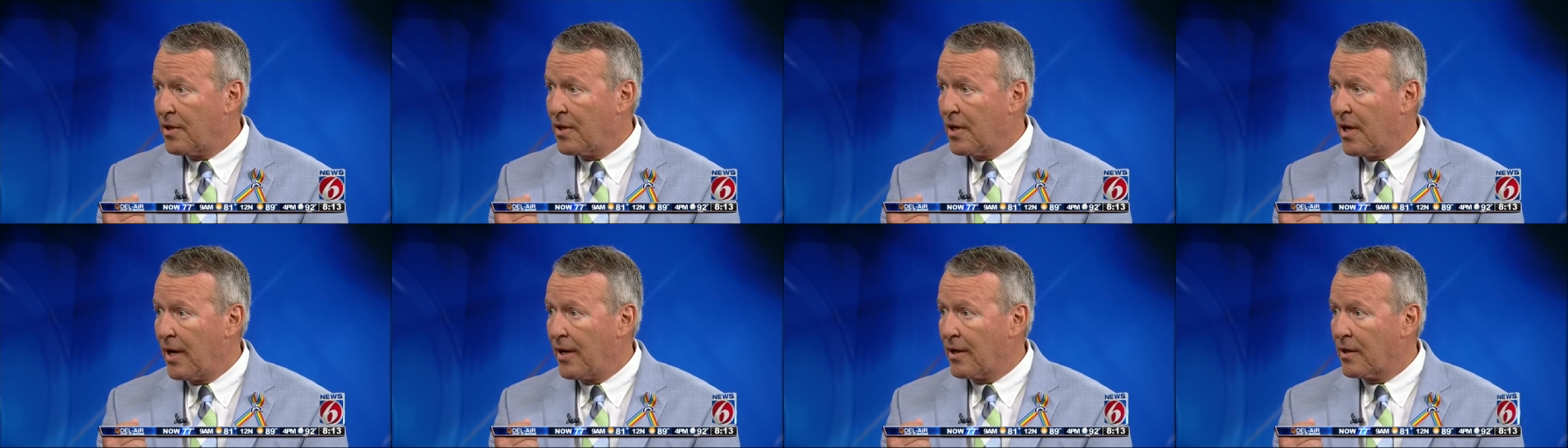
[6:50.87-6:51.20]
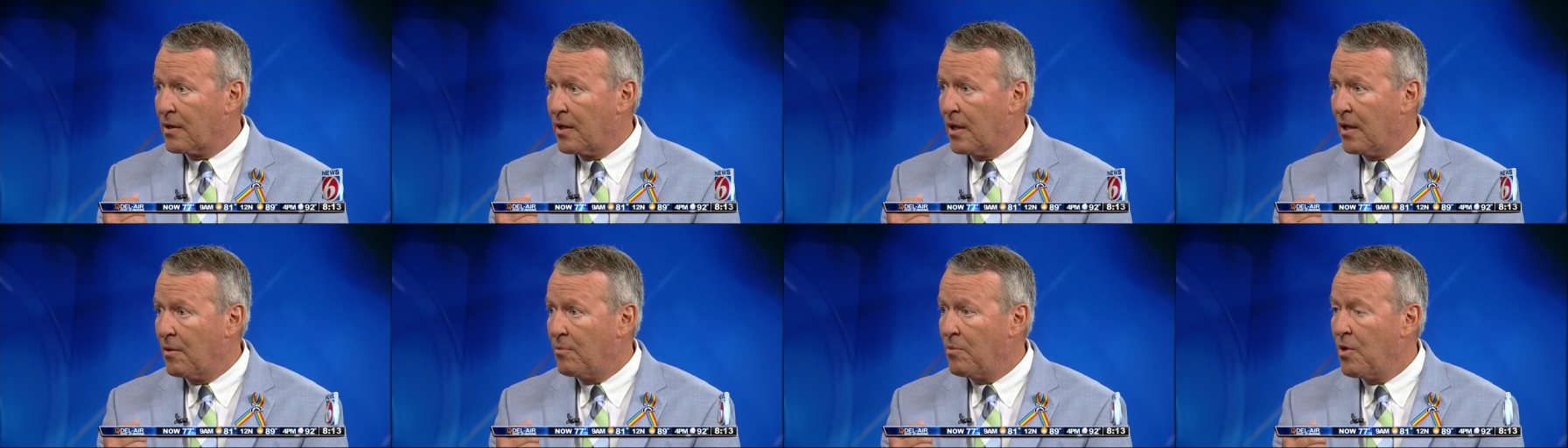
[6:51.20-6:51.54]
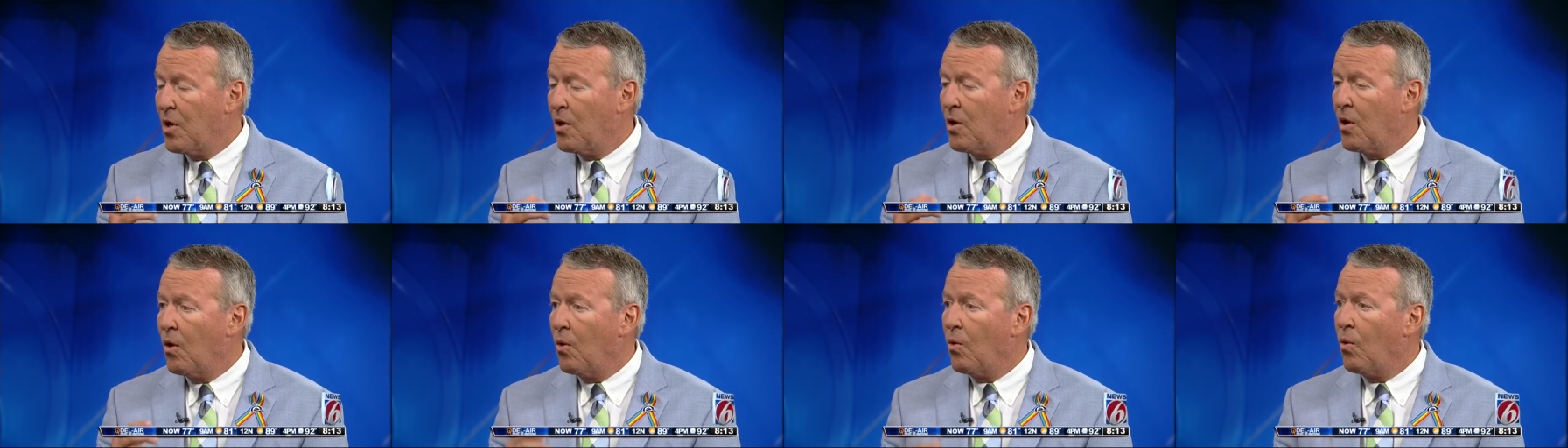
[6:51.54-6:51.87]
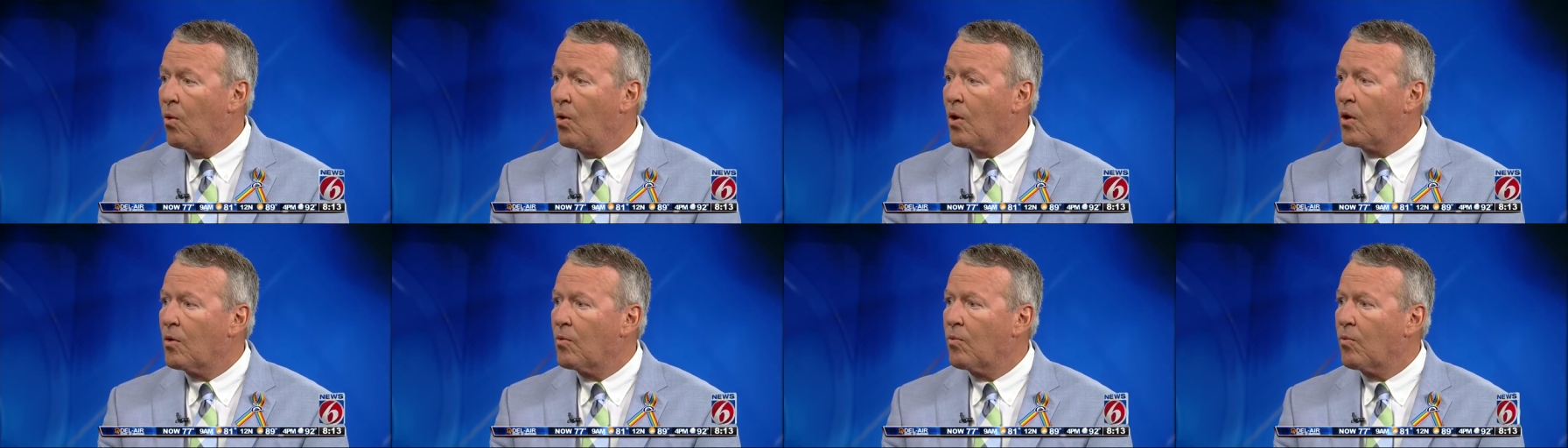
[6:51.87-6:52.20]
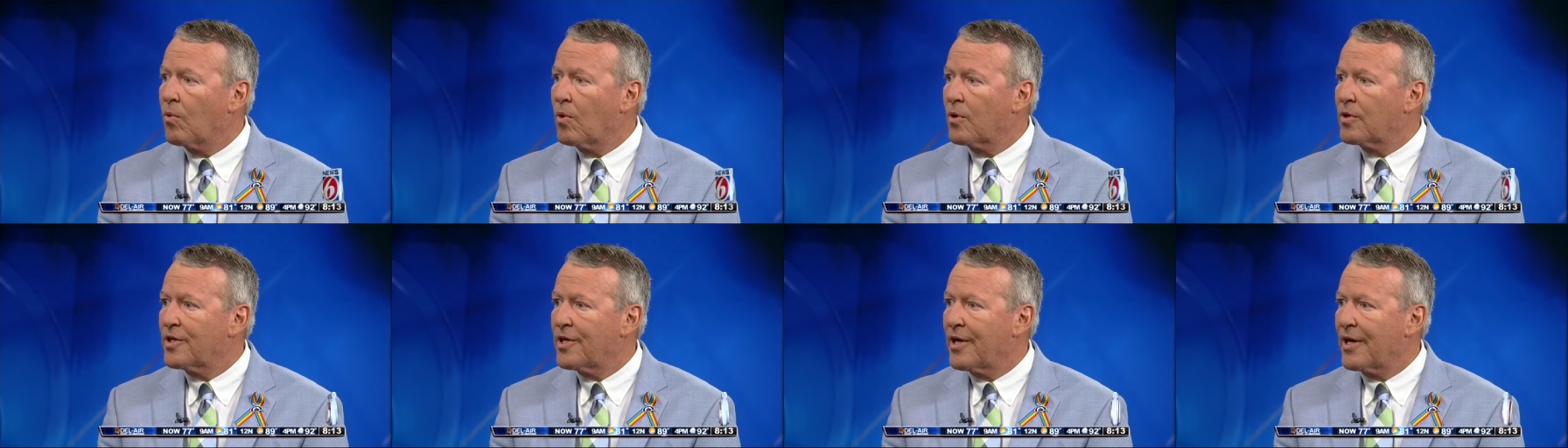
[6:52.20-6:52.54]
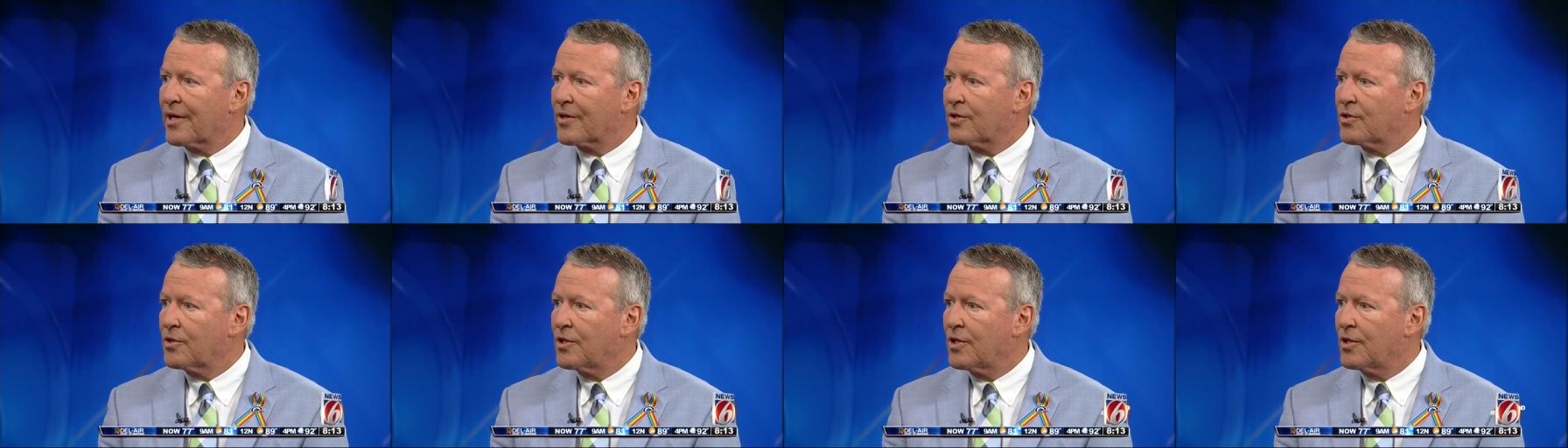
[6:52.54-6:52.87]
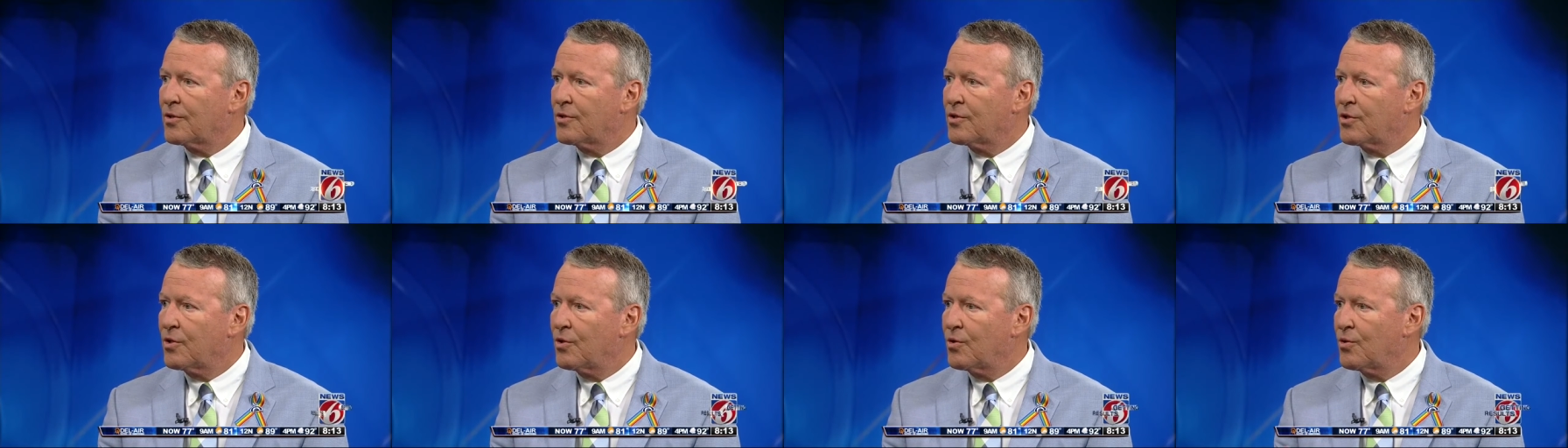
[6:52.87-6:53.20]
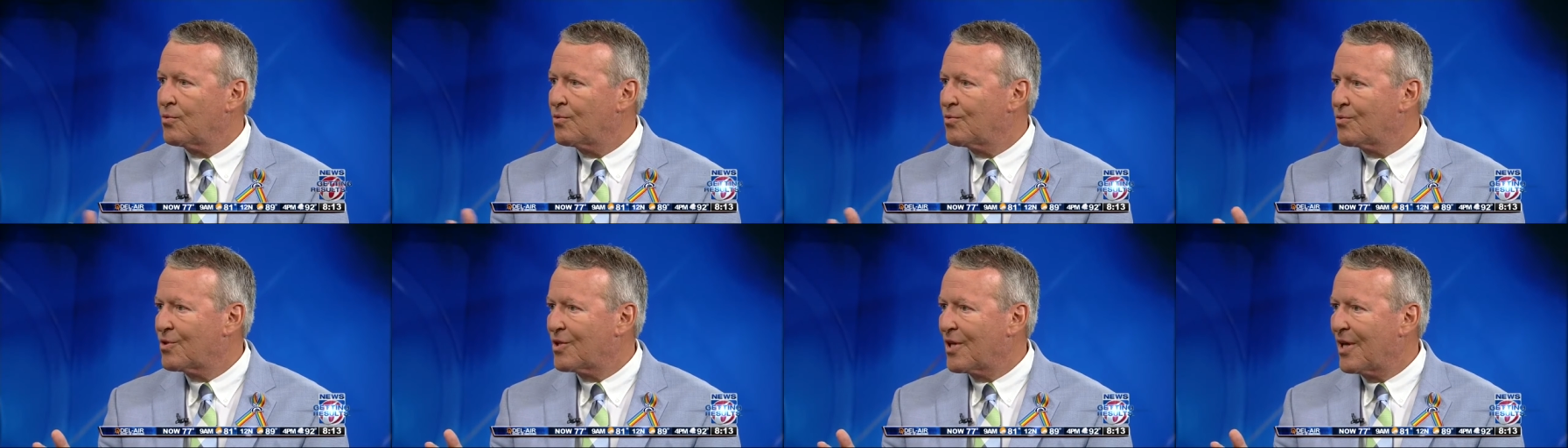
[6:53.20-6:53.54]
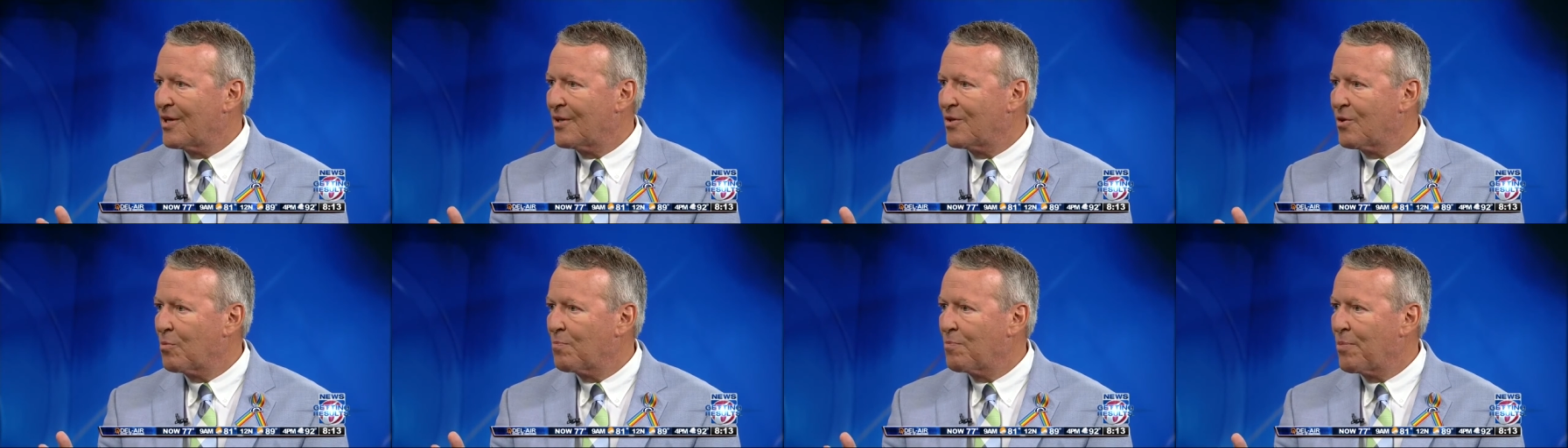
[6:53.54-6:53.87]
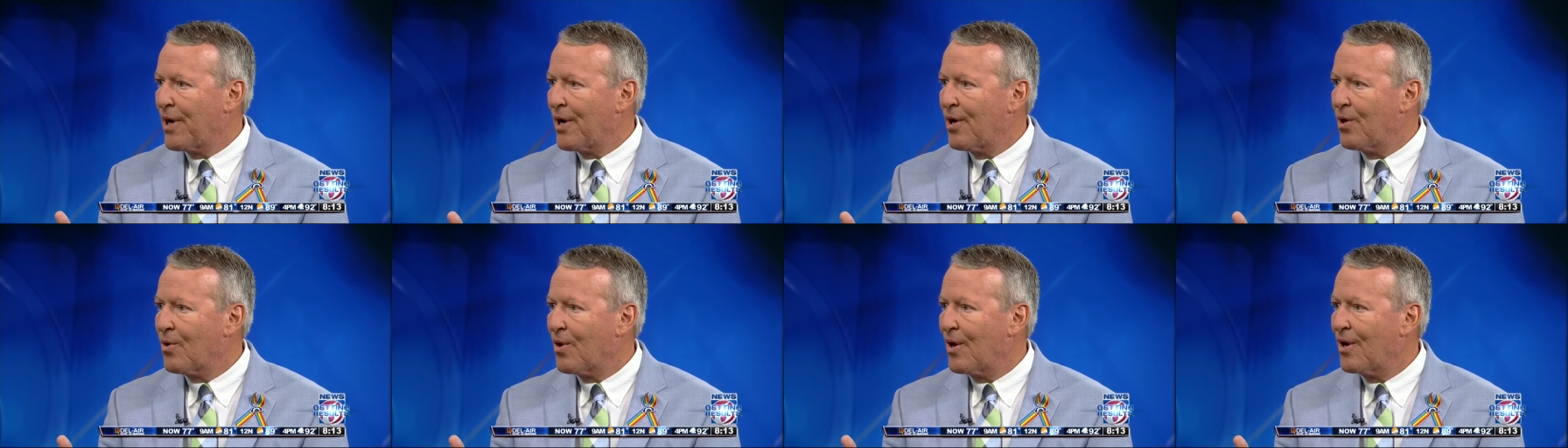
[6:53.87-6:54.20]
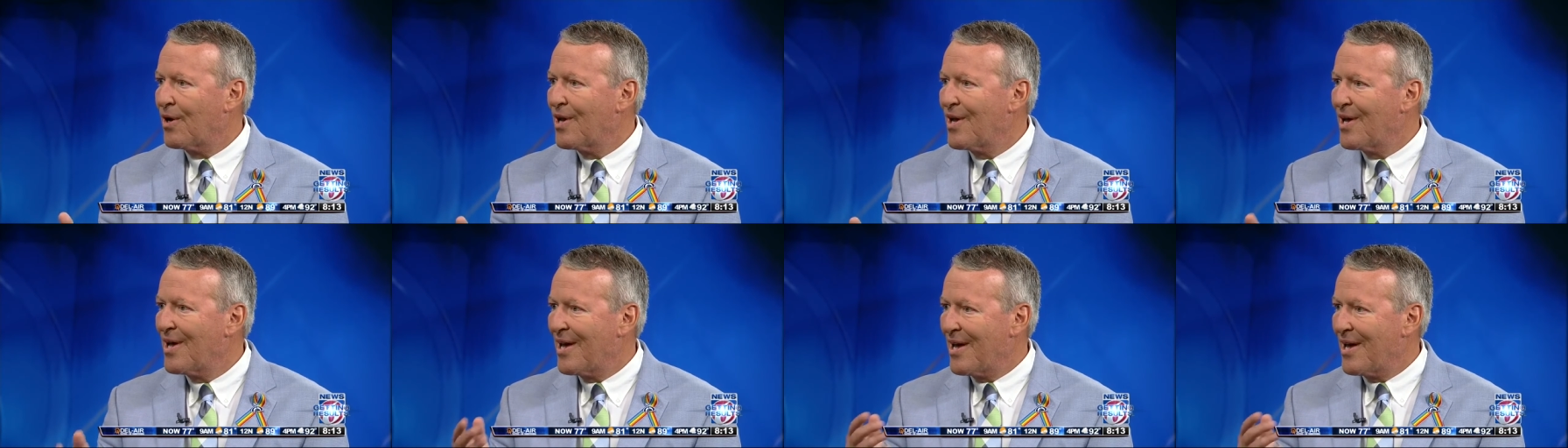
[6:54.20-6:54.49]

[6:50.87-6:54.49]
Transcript: the nightclub or were texting to, say, their parent,